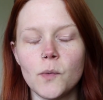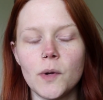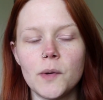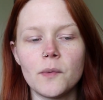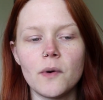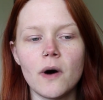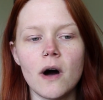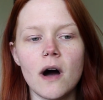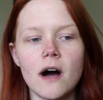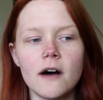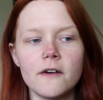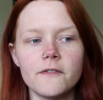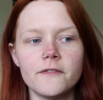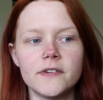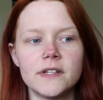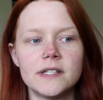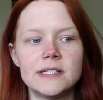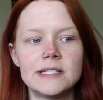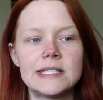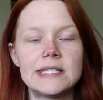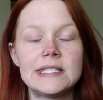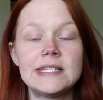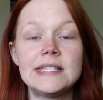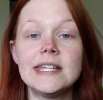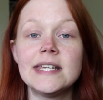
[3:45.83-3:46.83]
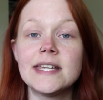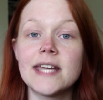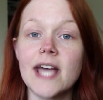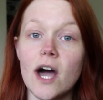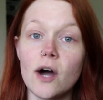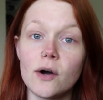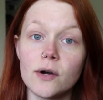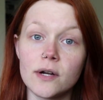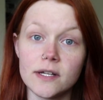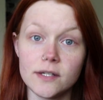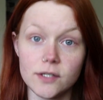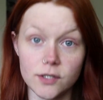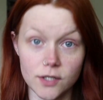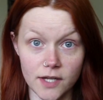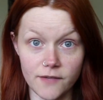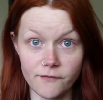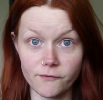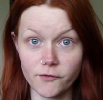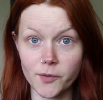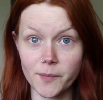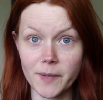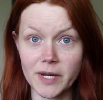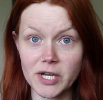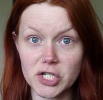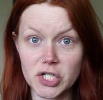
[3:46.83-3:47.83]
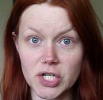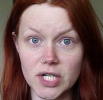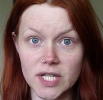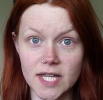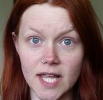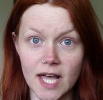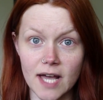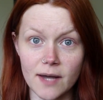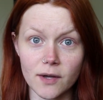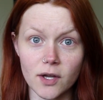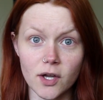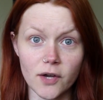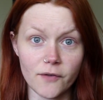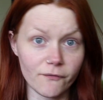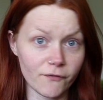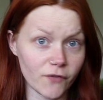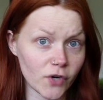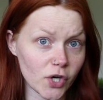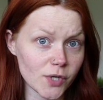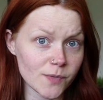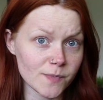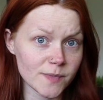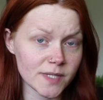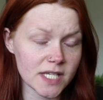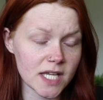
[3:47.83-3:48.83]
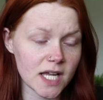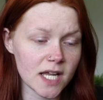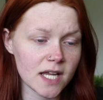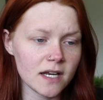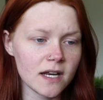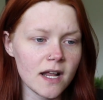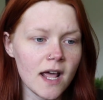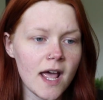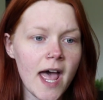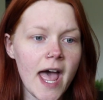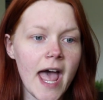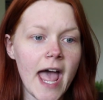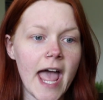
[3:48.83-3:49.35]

we will often seek out information that confirms it